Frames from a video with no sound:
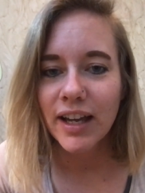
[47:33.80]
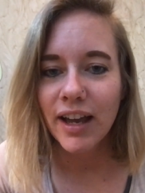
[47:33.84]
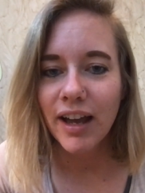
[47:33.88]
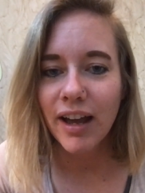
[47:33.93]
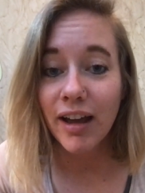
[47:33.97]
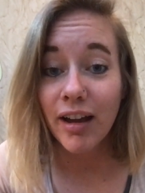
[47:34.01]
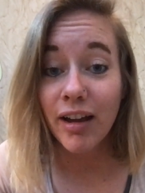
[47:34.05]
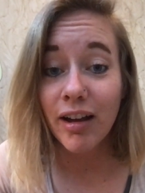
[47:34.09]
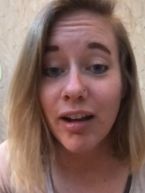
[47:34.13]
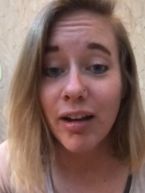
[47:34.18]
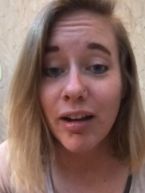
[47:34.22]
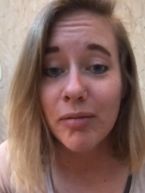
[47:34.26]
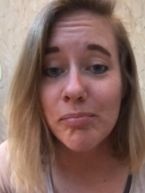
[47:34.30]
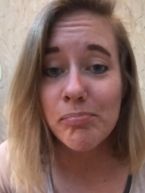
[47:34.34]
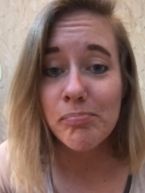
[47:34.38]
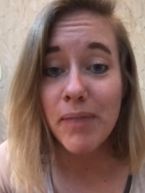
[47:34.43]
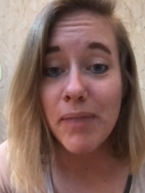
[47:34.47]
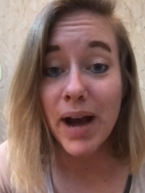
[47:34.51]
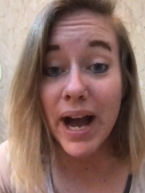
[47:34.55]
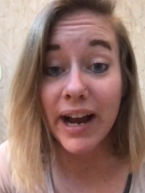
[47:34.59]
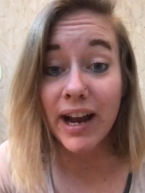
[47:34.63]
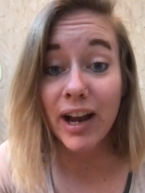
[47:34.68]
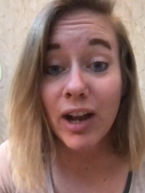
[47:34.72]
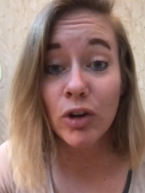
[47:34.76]

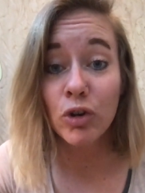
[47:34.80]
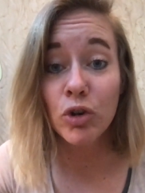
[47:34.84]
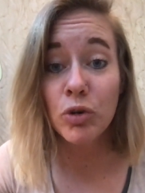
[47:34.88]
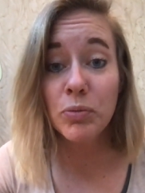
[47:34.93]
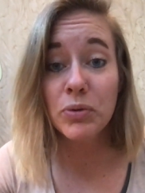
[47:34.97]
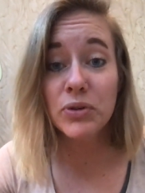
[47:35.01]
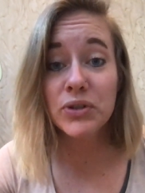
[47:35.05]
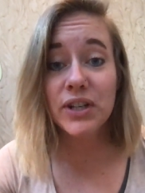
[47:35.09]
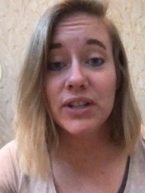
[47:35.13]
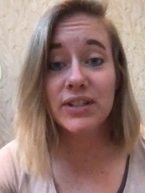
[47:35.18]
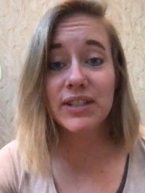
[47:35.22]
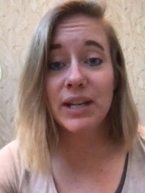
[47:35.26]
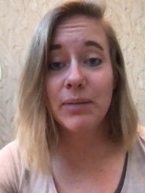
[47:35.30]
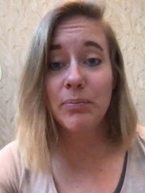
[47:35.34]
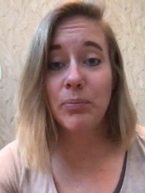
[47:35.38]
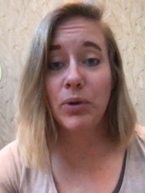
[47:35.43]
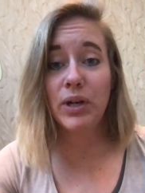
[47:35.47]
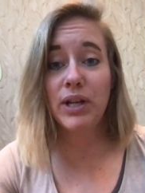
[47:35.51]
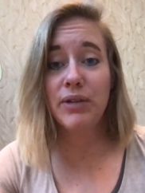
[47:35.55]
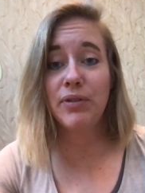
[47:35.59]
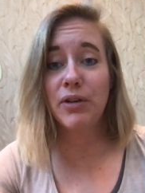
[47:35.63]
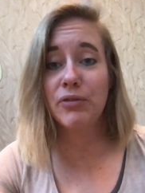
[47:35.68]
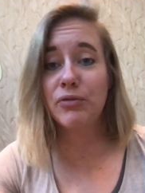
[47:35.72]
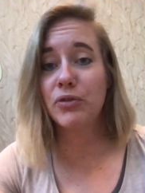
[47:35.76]
Magalupu says, in
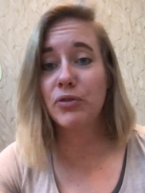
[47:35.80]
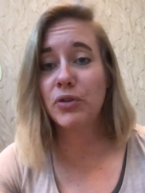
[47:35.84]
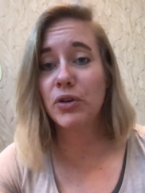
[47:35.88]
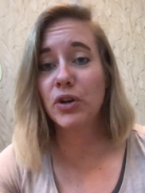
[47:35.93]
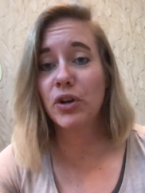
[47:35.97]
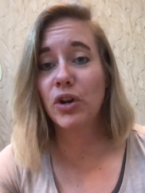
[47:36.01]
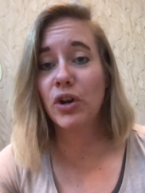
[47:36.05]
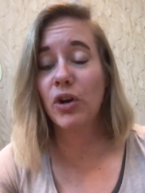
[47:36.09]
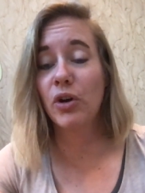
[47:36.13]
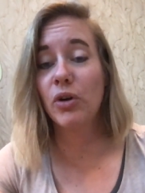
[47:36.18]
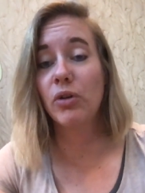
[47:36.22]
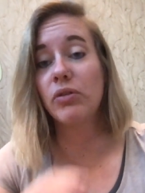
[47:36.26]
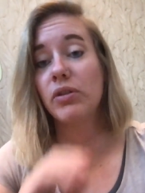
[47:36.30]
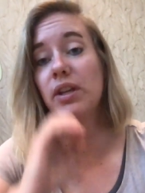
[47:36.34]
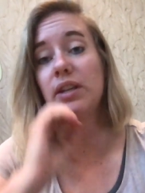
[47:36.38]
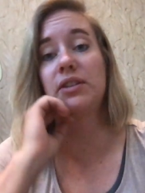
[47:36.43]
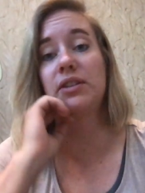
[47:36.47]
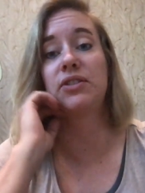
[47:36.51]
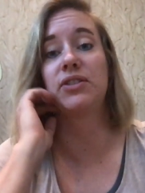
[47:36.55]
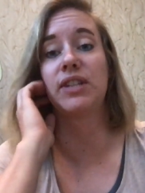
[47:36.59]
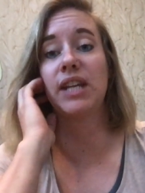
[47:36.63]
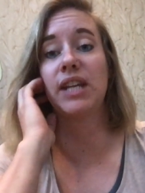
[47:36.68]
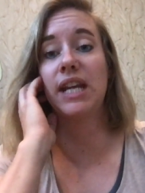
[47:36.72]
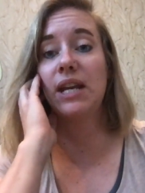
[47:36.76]
Bolivia for a girl,
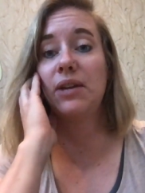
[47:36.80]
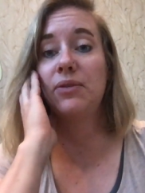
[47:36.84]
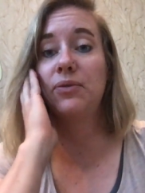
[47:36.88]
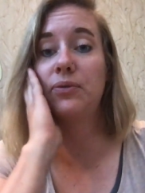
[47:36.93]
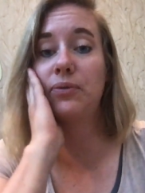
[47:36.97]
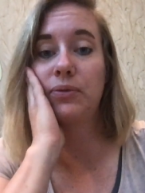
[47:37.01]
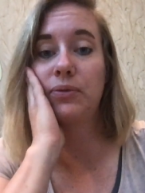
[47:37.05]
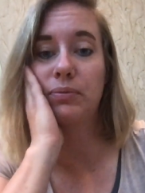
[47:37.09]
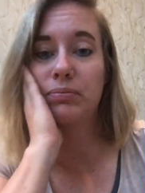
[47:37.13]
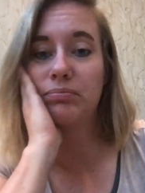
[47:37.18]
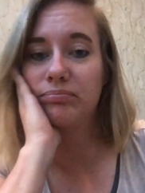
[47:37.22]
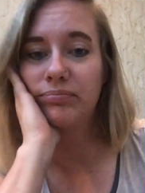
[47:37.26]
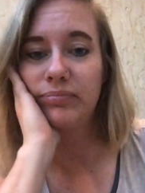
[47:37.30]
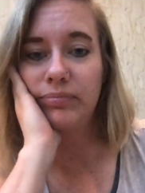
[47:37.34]
it's safe.